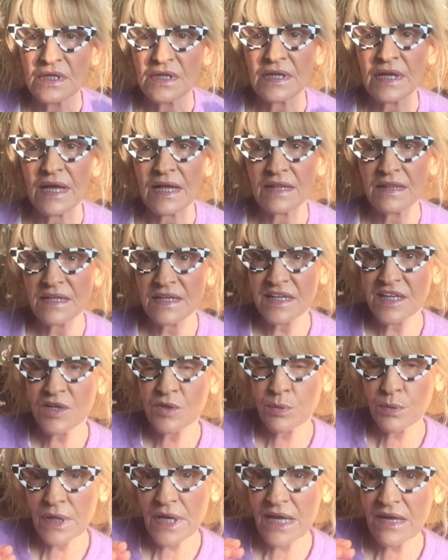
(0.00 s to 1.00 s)
then the
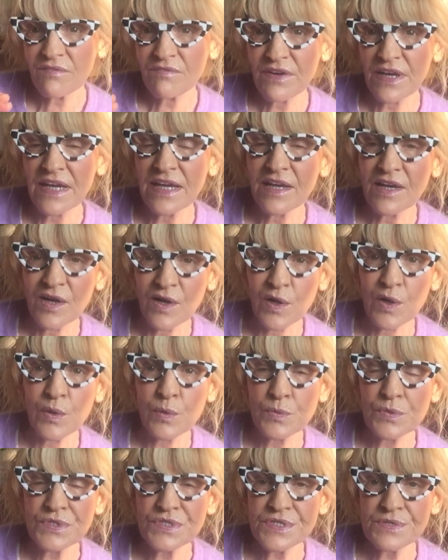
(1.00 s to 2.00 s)
craving
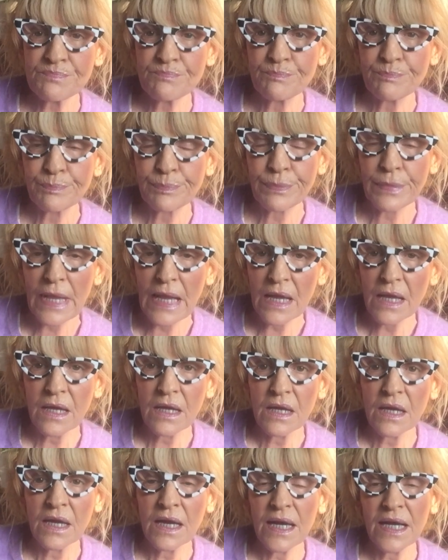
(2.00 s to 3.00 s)
goes.
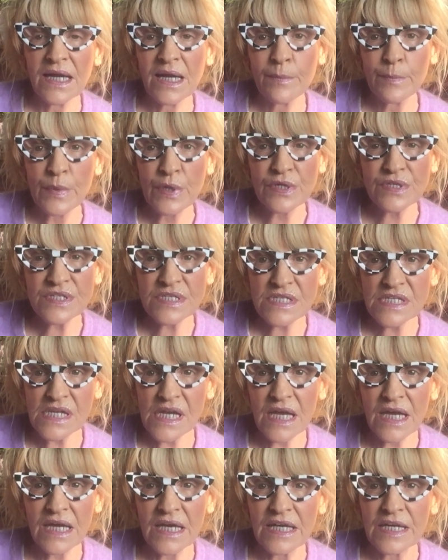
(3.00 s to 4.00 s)
And I must
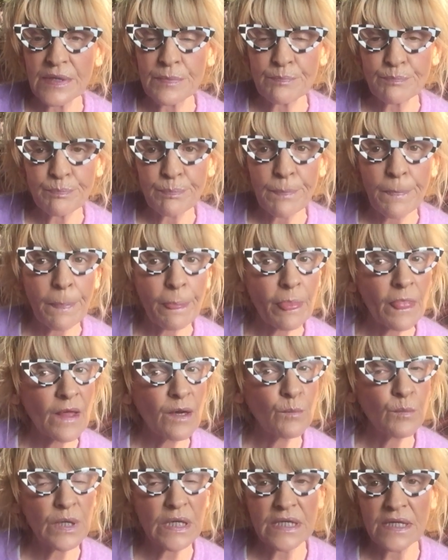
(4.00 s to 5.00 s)
say,
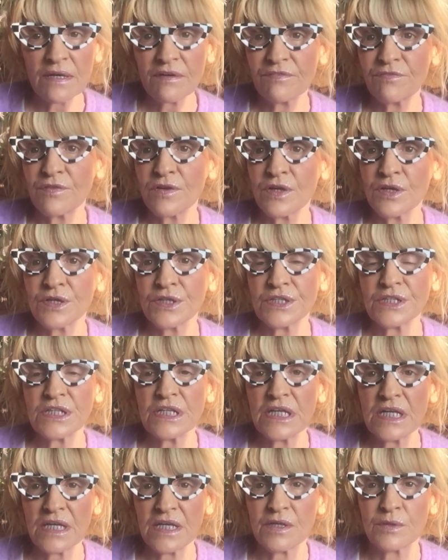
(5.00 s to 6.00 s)
what I've learned
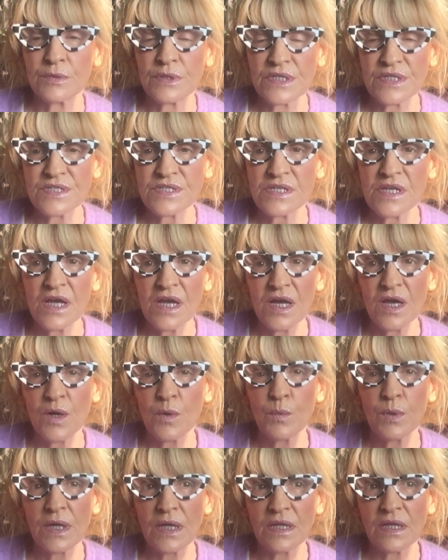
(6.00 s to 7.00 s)
here is
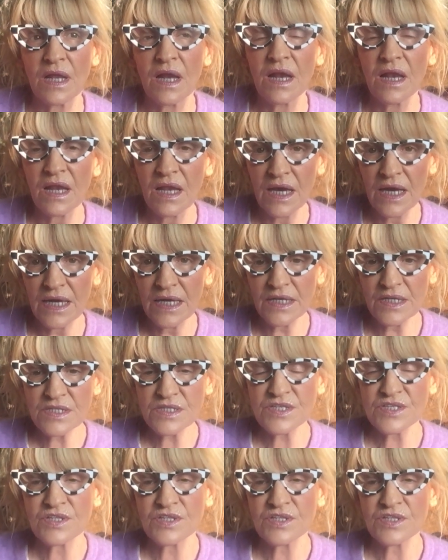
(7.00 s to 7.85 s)
with light,